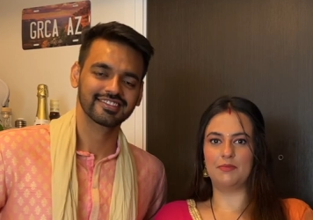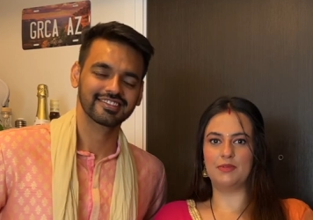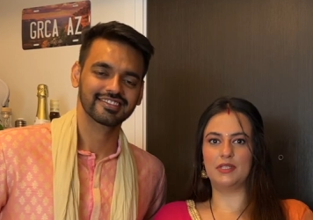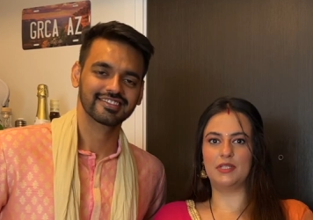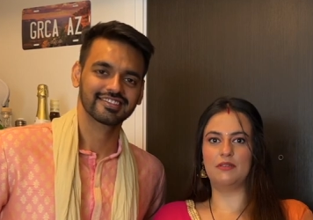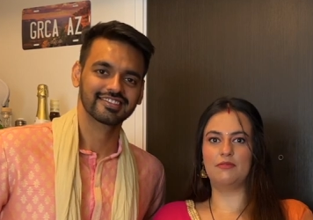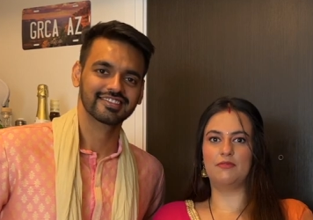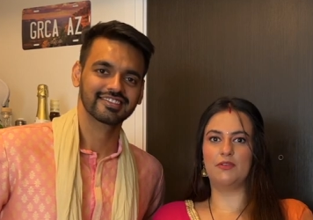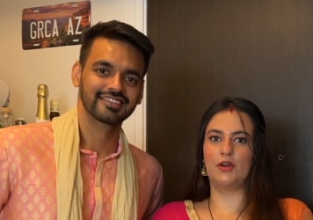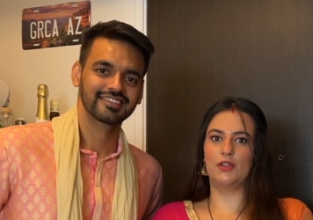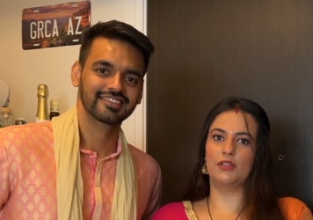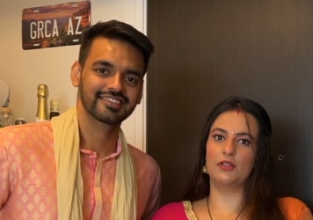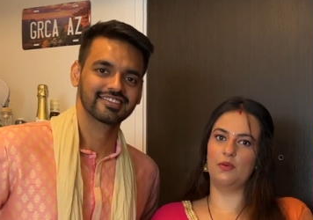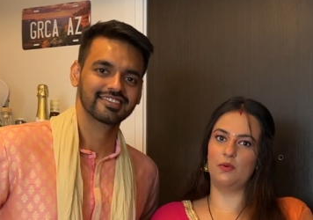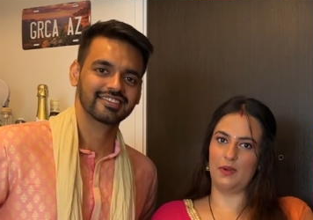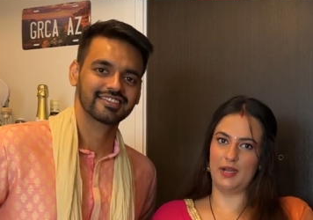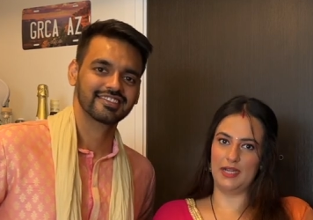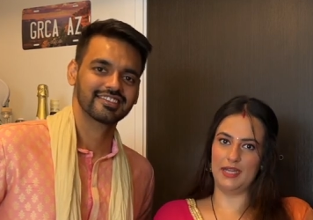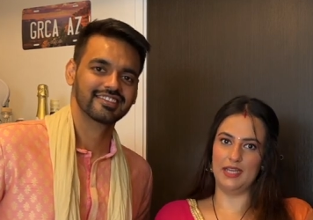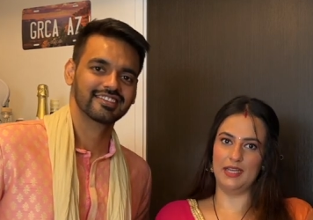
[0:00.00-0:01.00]
Speaker 1: the wedding
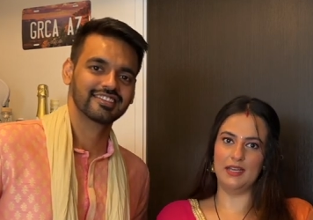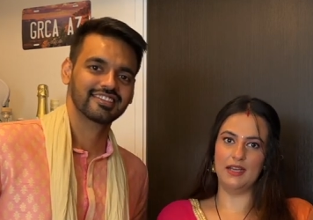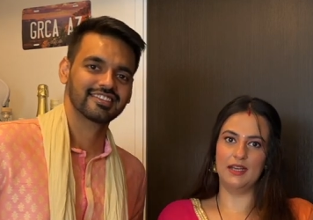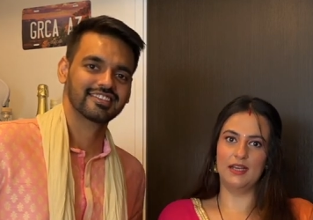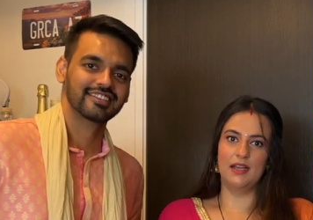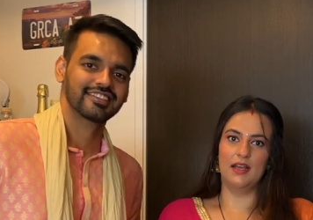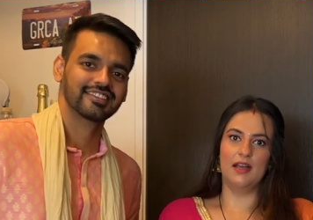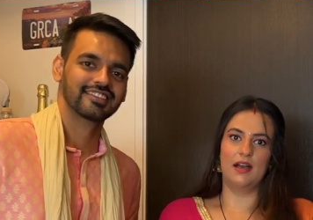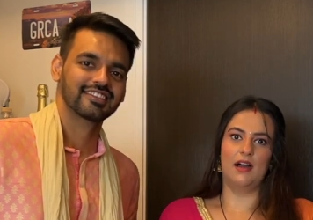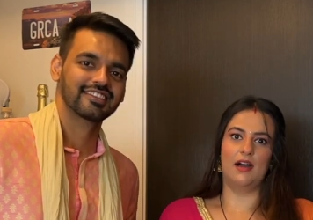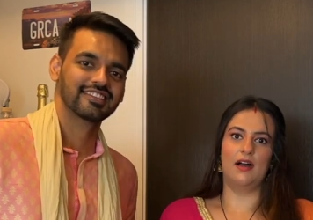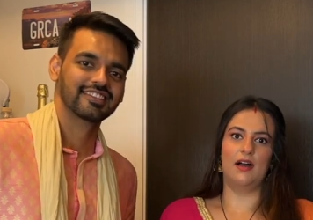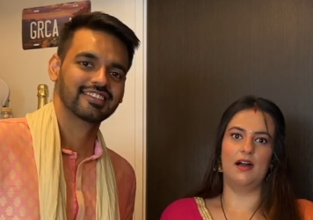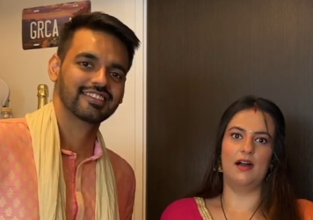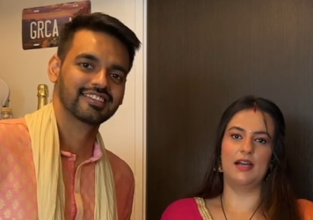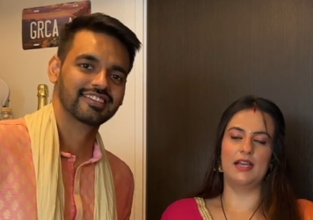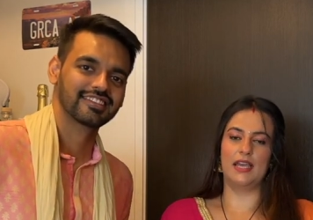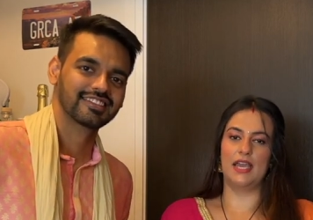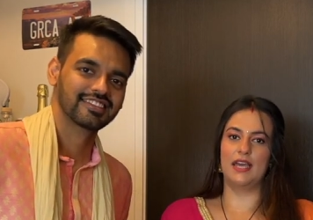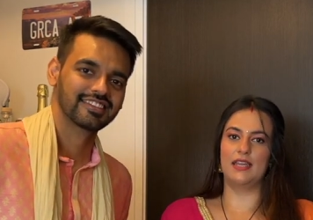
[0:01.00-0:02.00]
it's a hindu temple
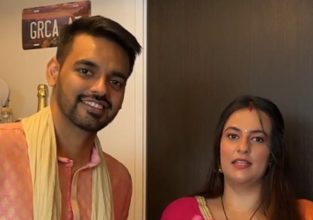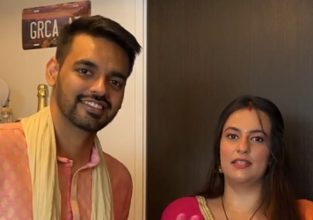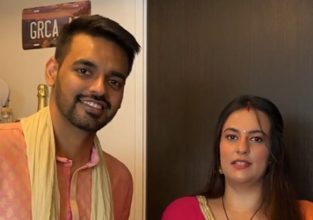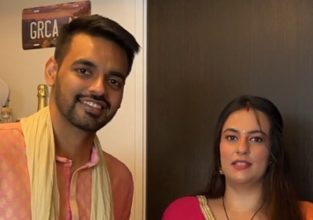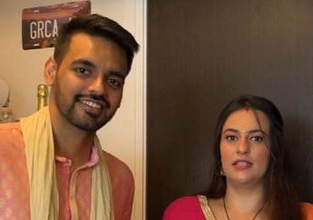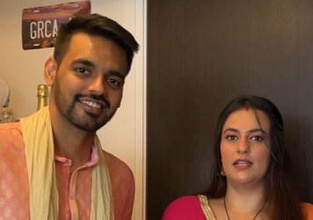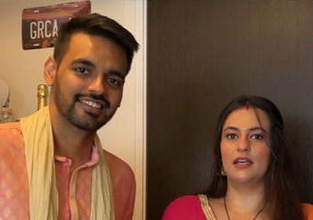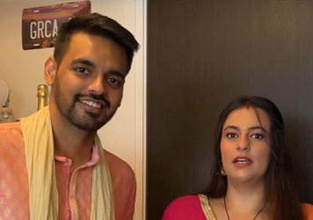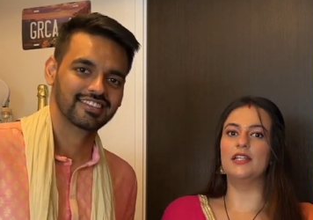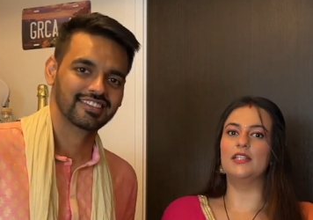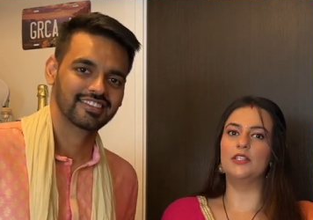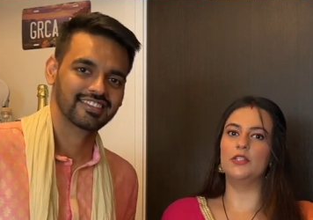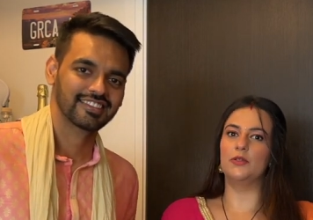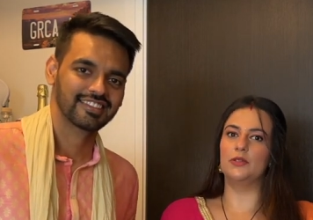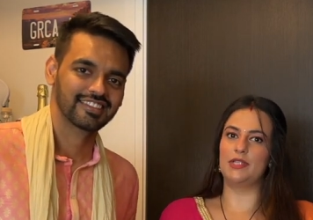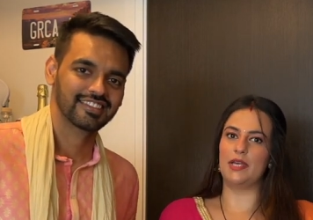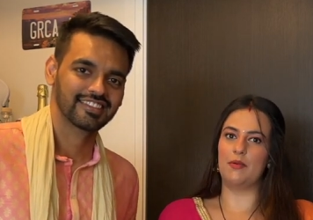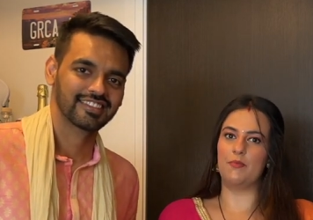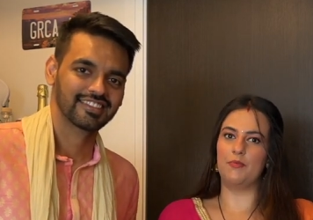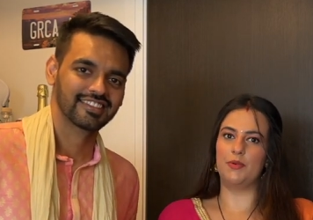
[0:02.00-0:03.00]
wedding so we are
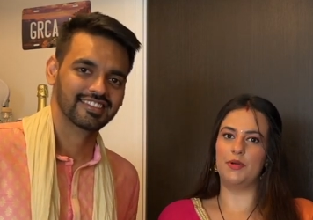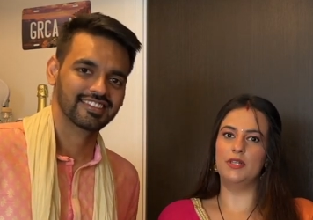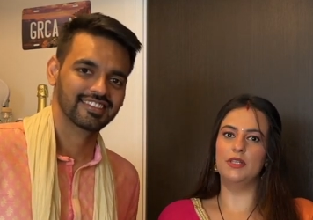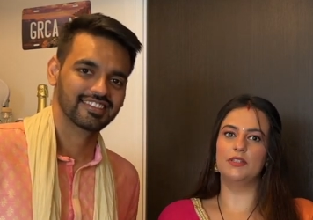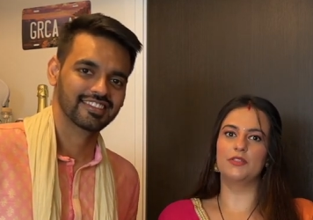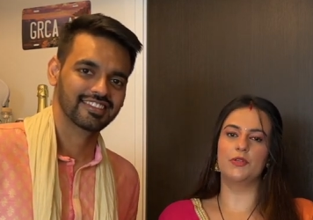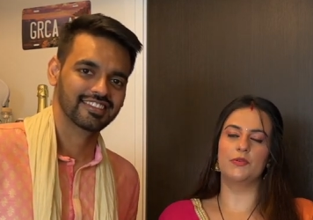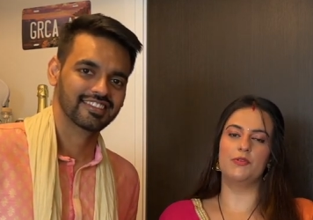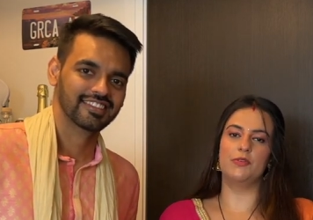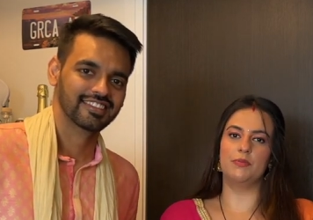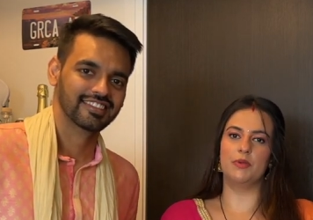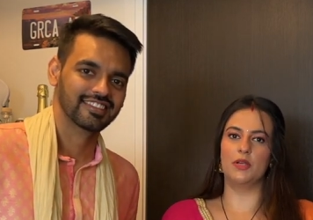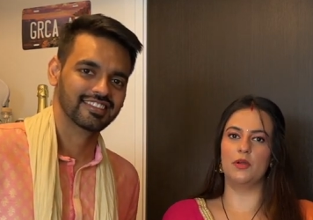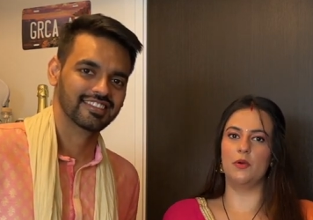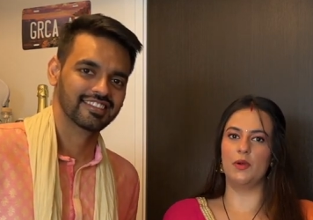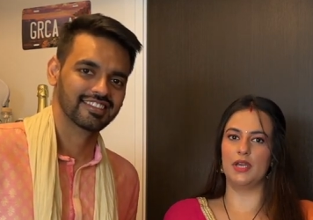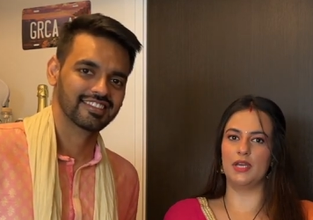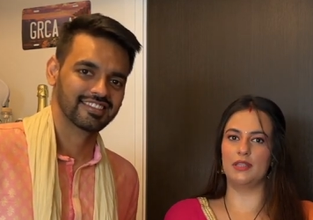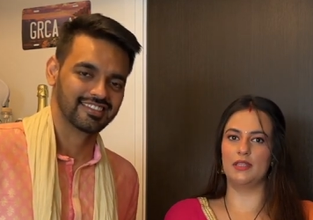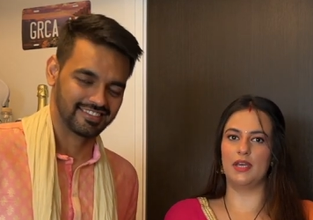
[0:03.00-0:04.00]
going will
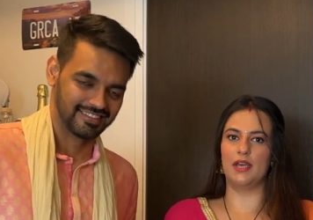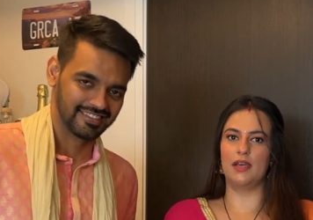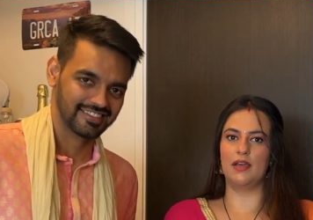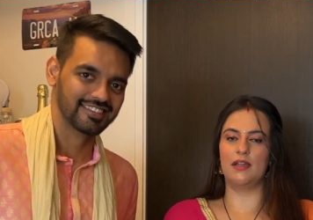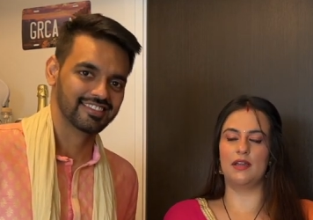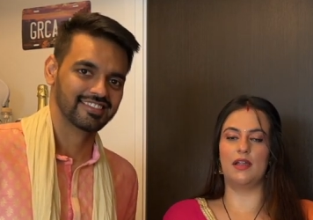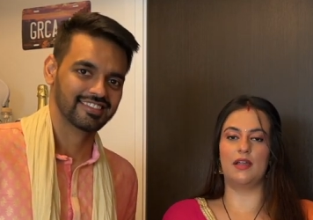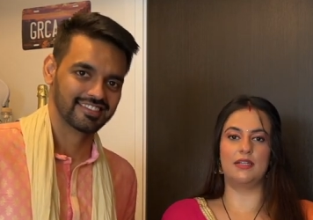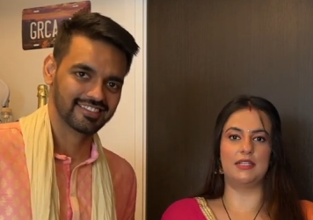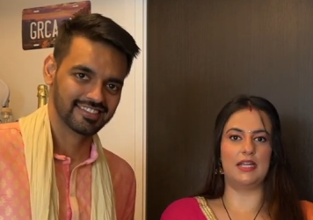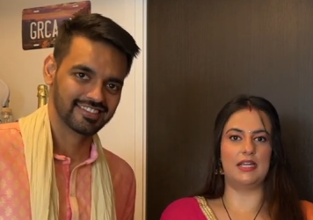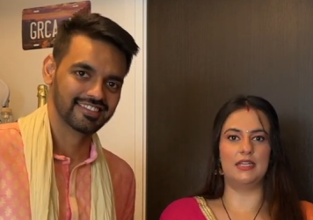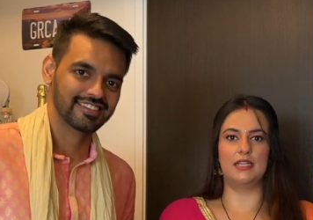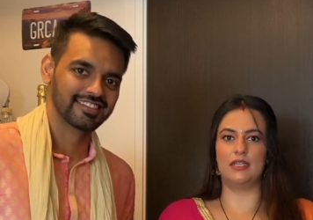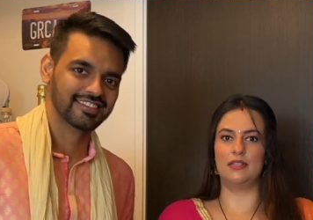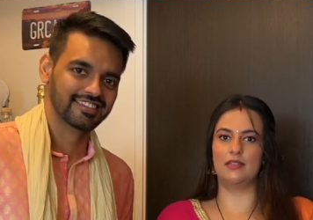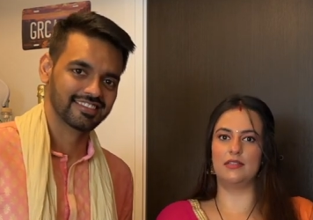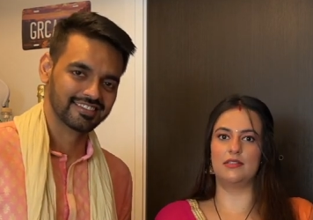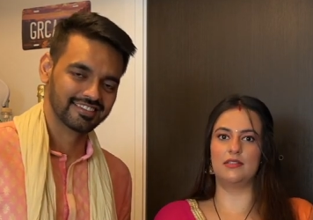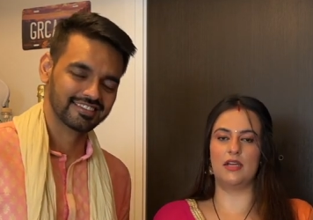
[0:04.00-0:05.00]
be going there and
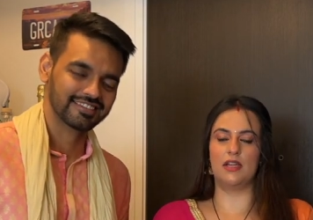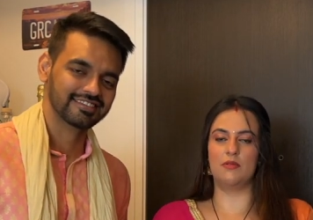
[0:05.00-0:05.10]
attending the